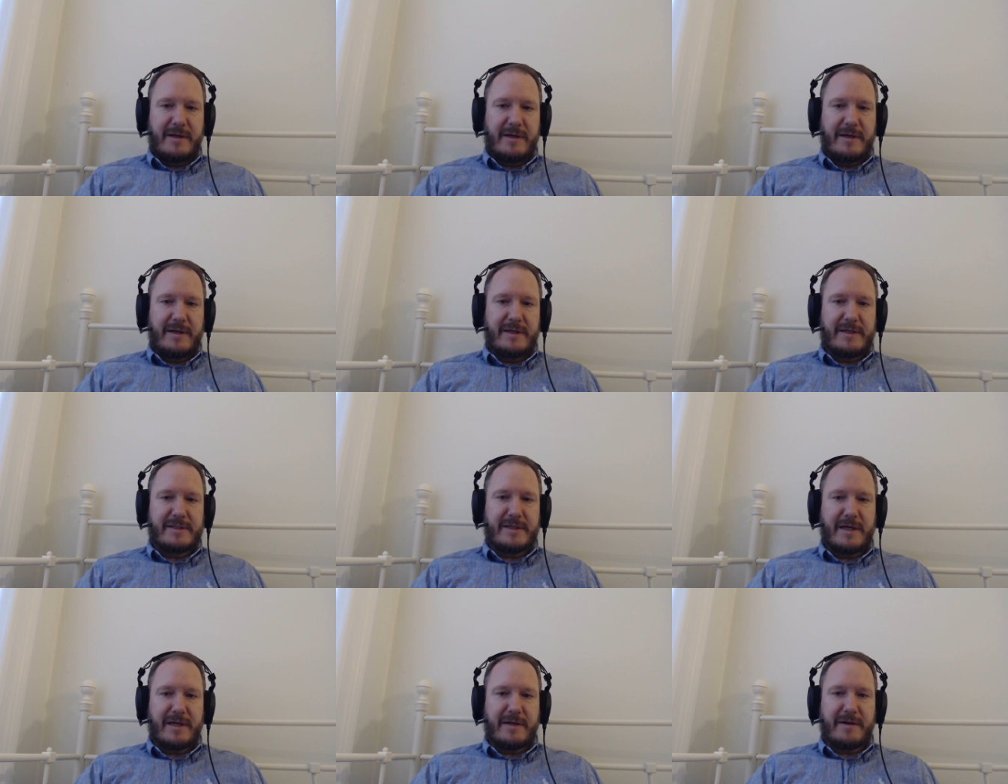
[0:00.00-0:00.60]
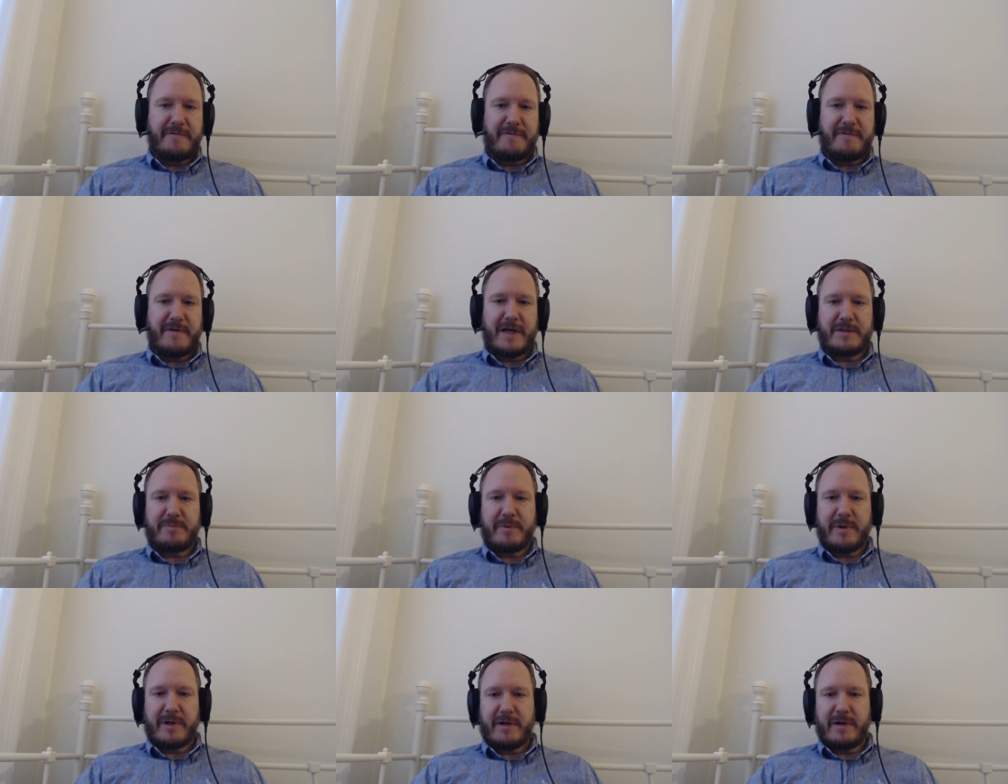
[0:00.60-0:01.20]
He's had a
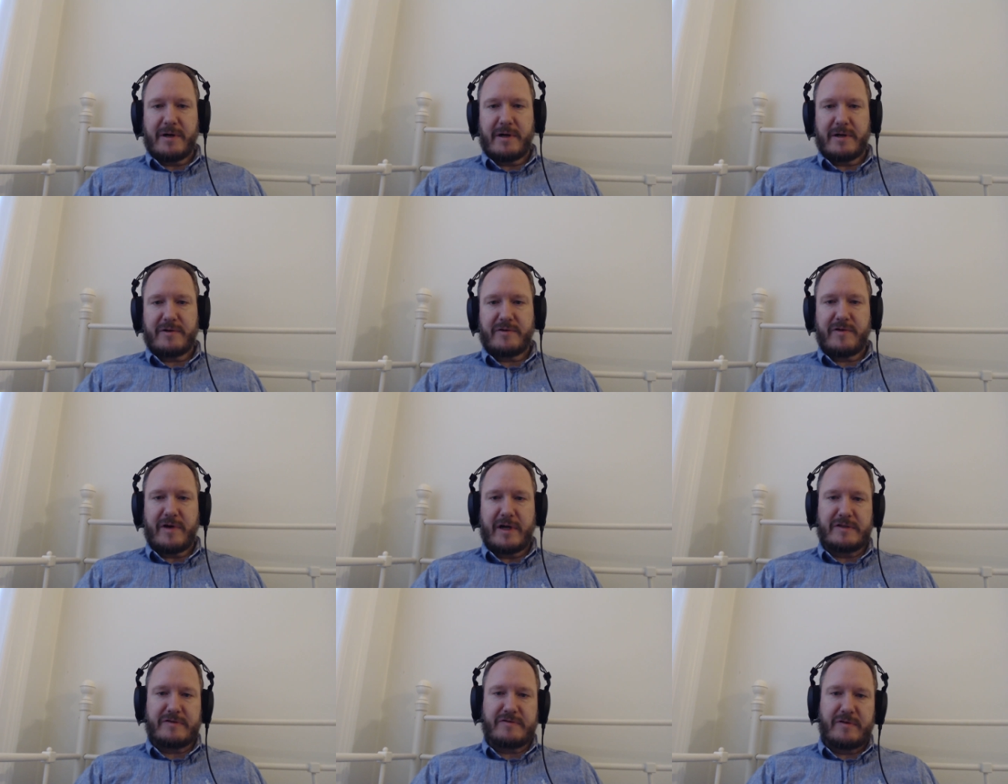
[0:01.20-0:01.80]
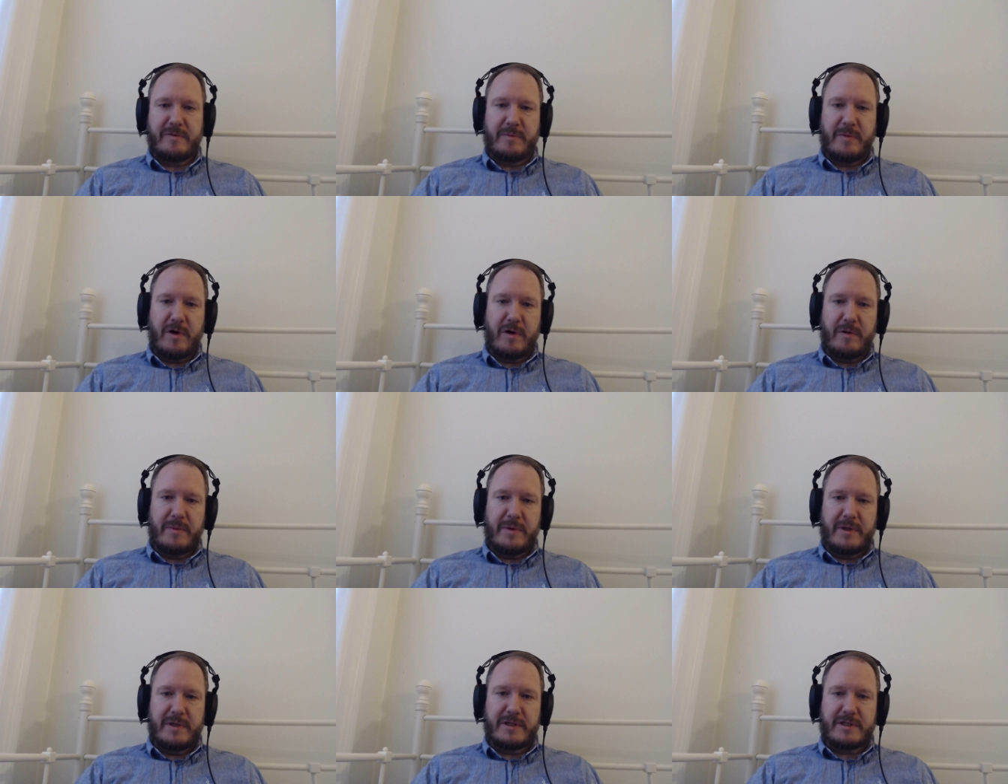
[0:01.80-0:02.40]
flashback card, transfer
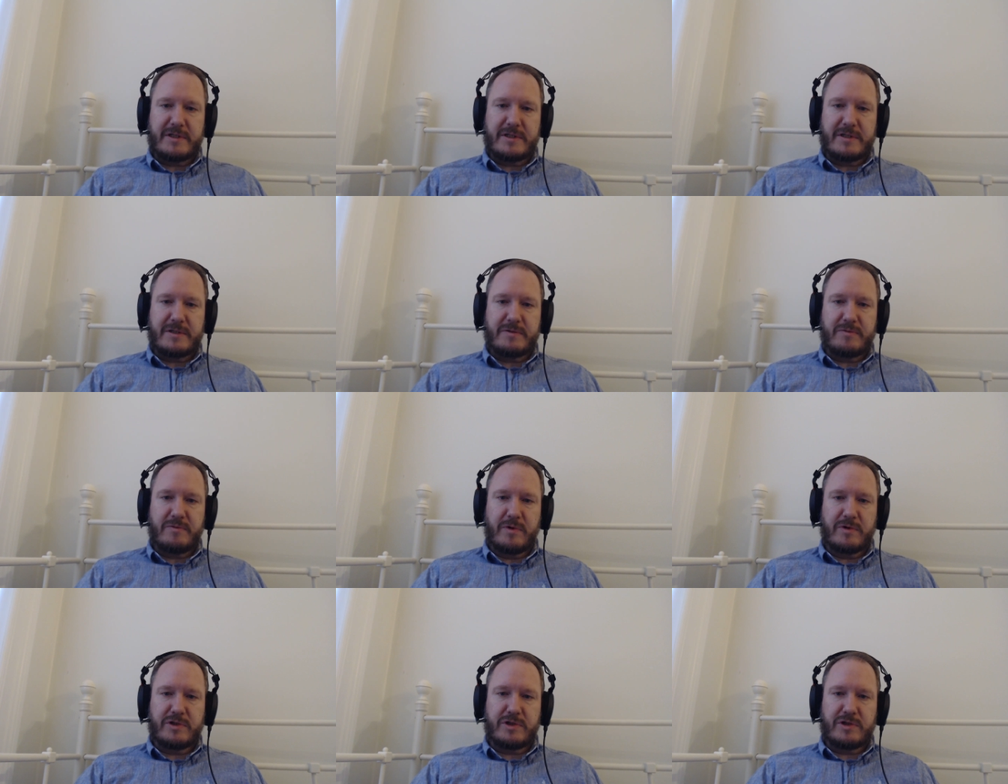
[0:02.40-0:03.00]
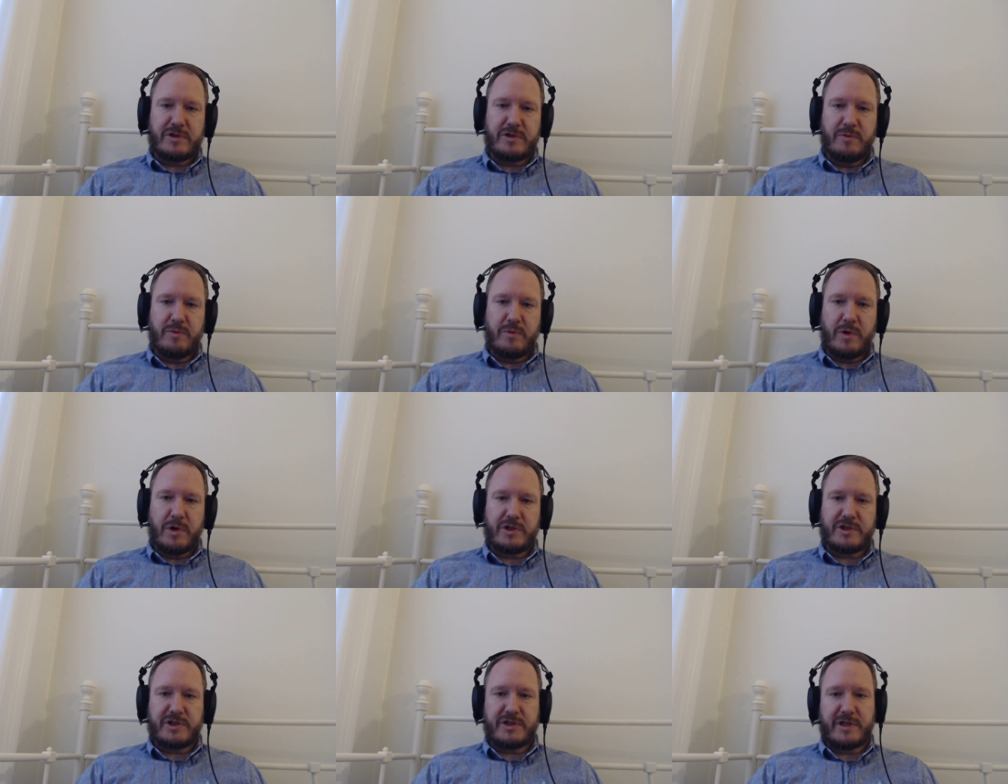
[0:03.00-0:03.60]
moments, ones to
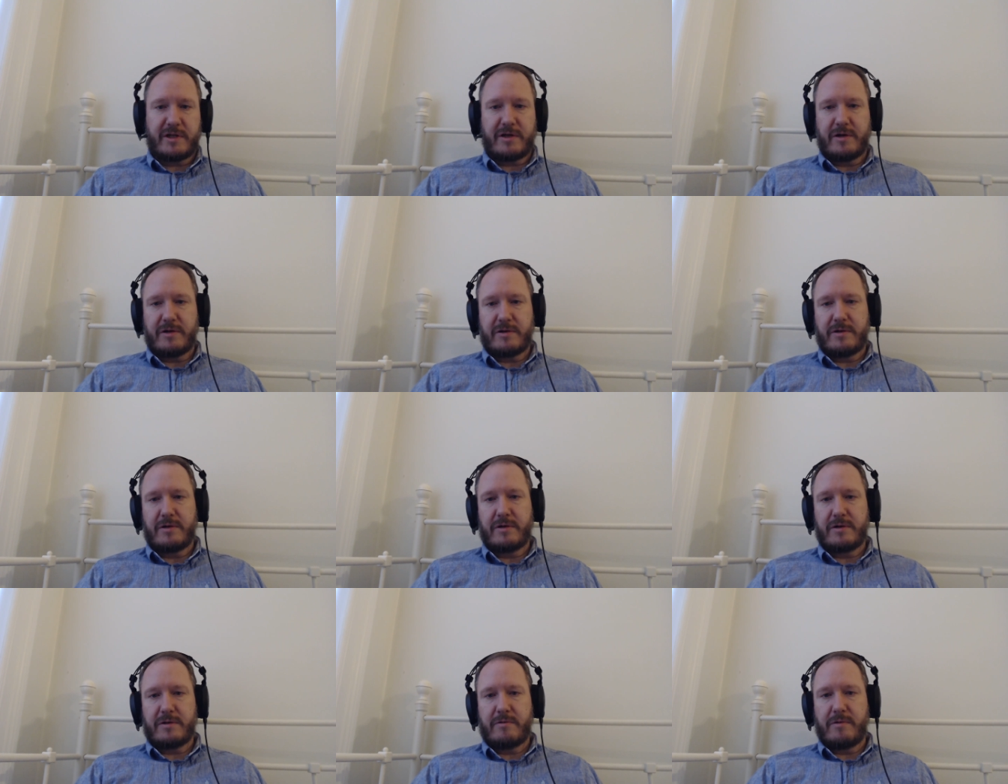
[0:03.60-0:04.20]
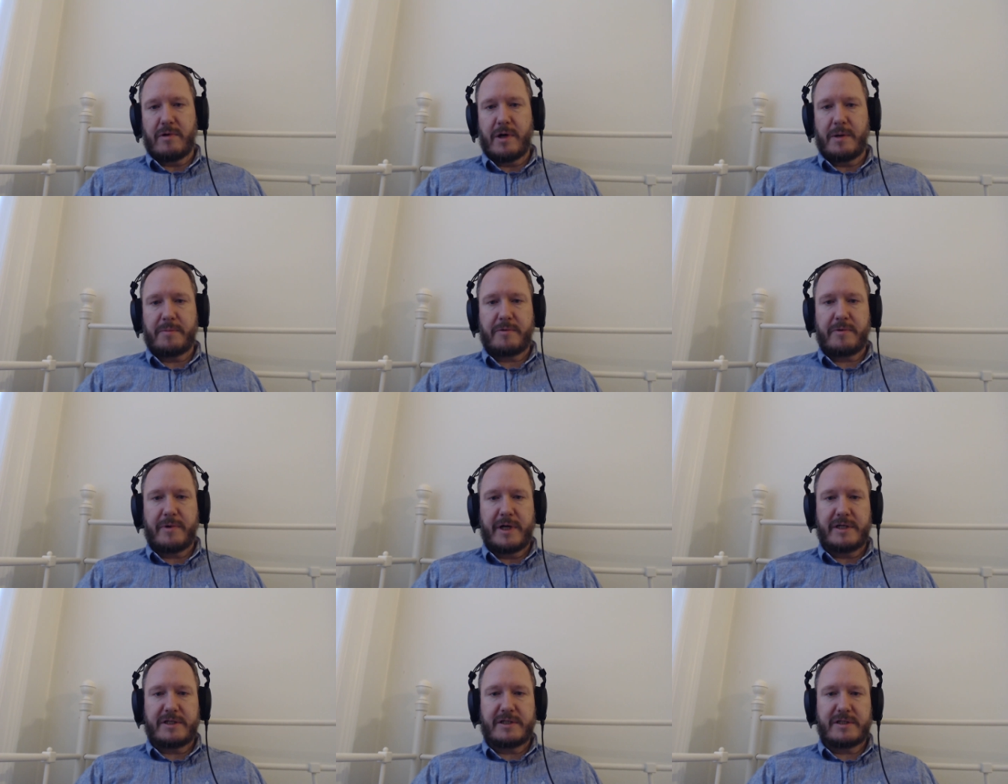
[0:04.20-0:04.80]
watch that got no
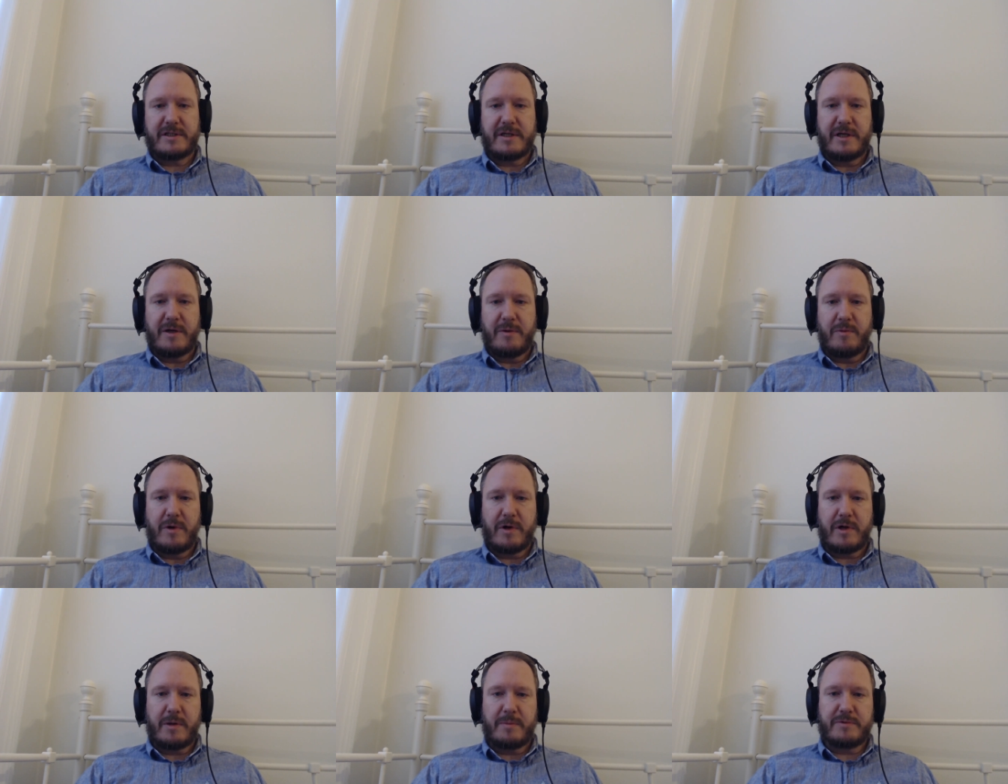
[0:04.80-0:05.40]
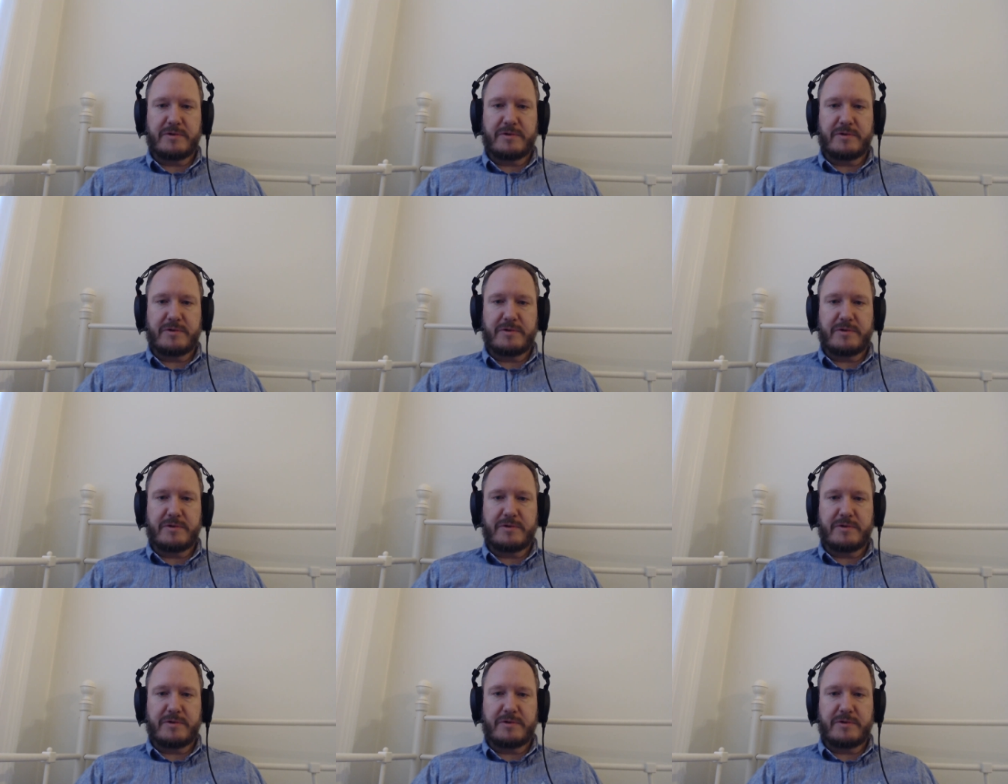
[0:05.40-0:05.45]
upgrades, World Cup